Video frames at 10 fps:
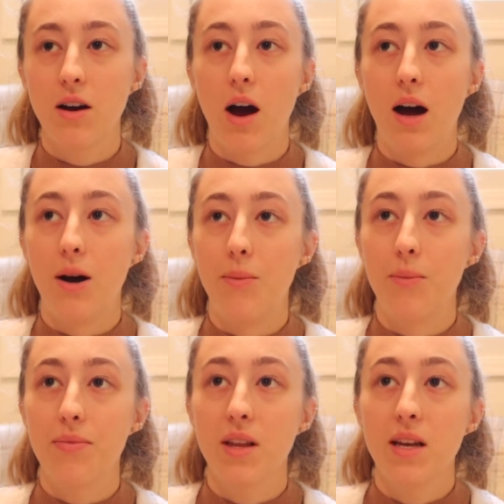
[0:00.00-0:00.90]

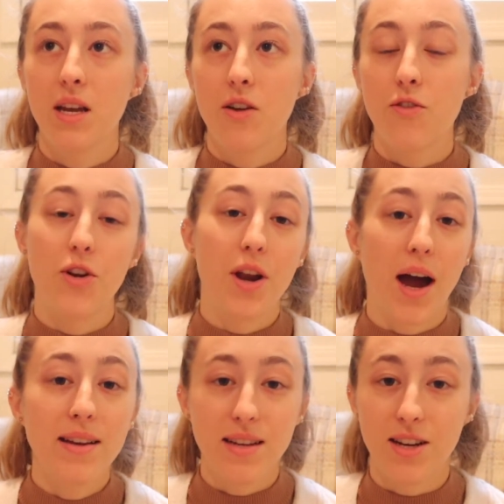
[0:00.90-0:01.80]
for
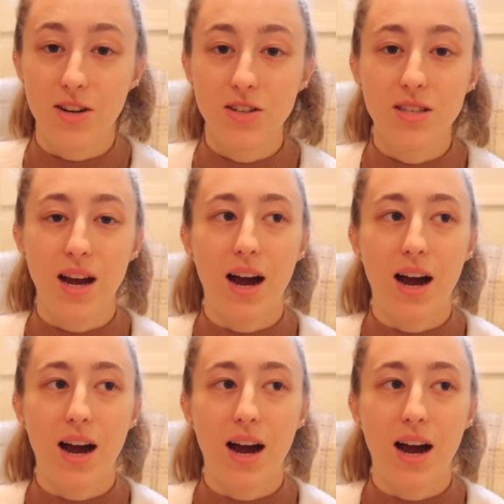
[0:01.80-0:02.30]
9 years.